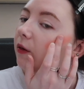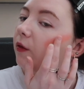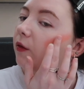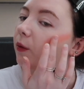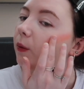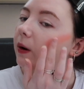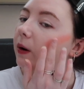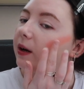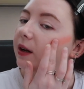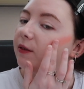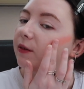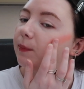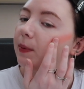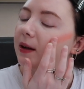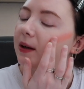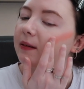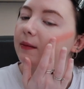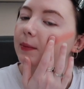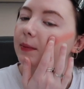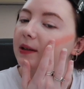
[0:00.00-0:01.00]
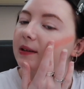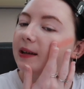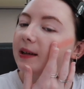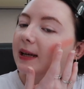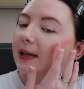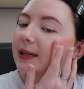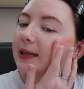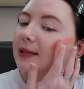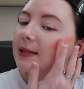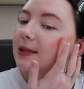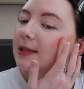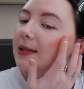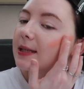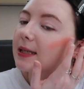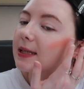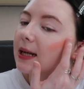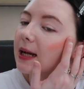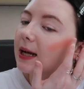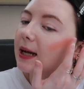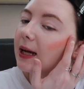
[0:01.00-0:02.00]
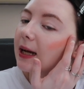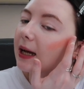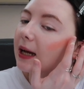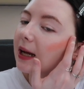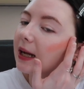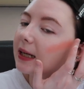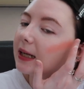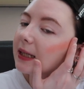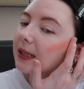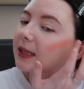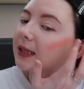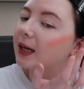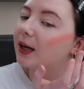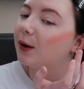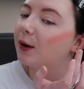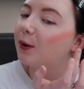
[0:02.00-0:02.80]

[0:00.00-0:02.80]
when I've passed my test, and